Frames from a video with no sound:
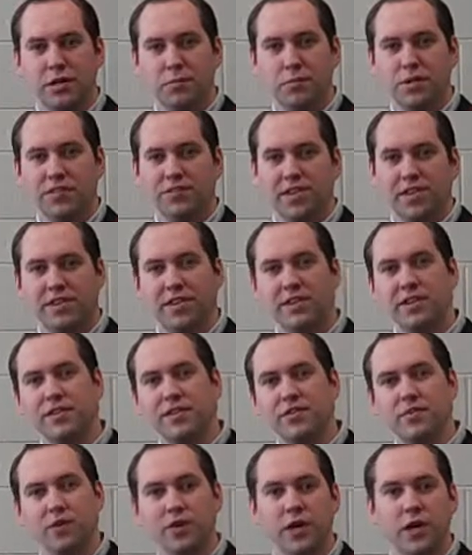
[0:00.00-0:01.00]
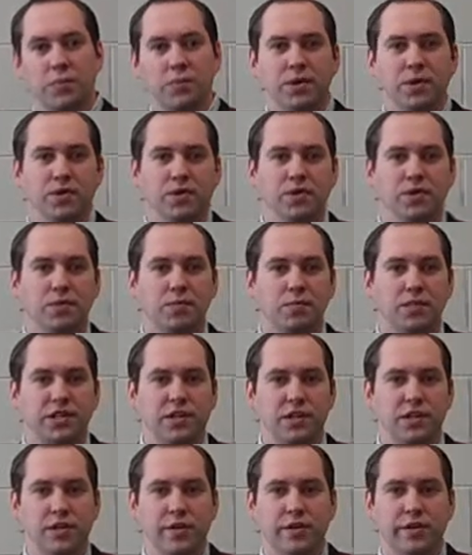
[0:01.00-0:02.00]
because I think this will help you learn the
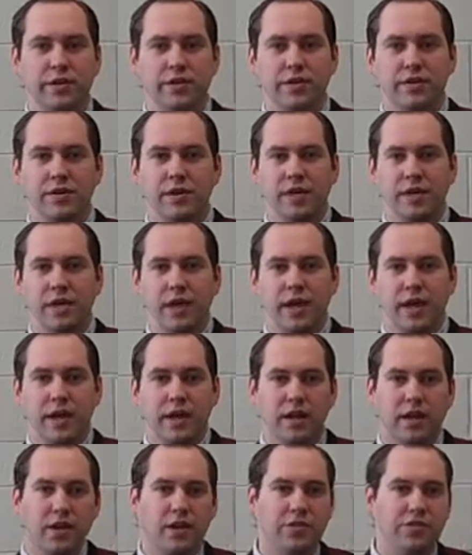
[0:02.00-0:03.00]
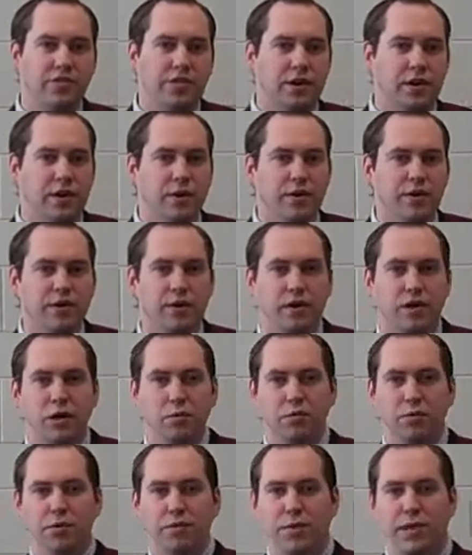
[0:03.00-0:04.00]
material and also
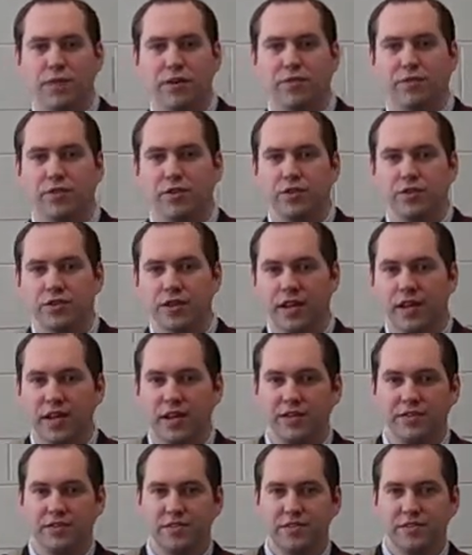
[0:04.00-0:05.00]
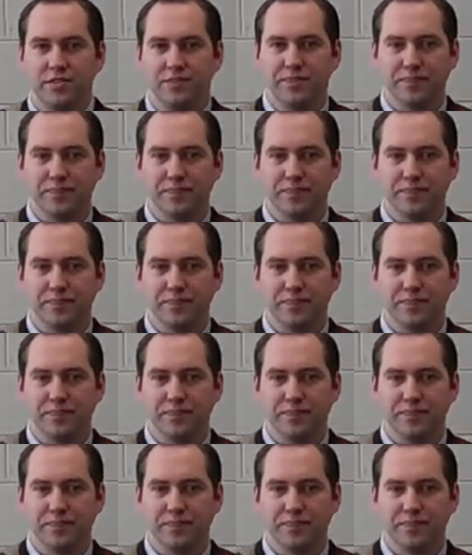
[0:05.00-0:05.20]
prepare for your test.